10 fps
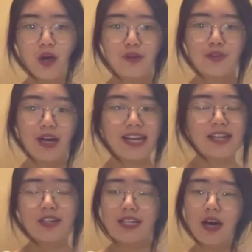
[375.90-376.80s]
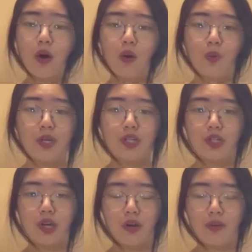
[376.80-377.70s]
So I cannot tell which
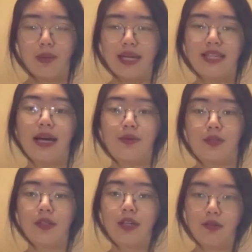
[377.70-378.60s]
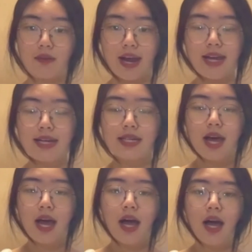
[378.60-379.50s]
argument is absolutely right,
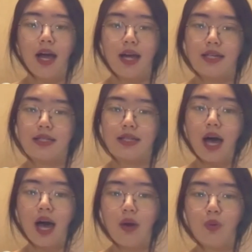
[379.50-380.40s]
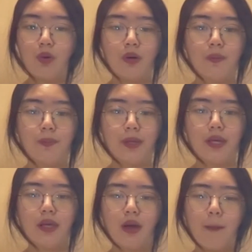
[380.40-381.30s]
and I will
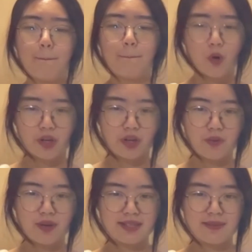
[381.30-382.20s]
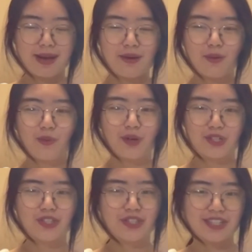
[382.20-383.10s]
be more curious about
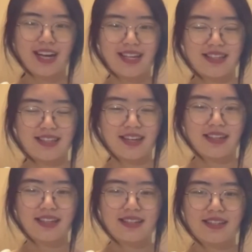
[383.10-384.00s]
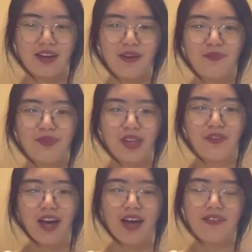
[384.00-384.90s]
what you guys think. So if you
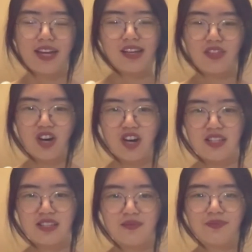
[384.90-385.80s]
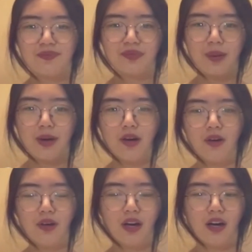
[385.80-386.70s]
have any thoughts
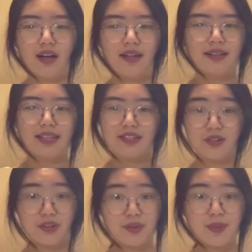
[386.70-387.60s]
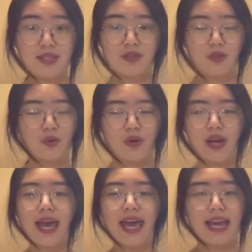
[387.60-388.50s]
about these arguments, or
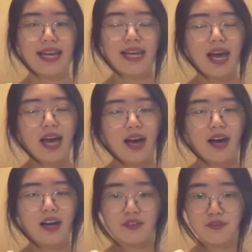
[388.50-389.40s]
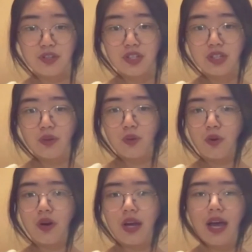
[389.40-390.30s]
any confusion, or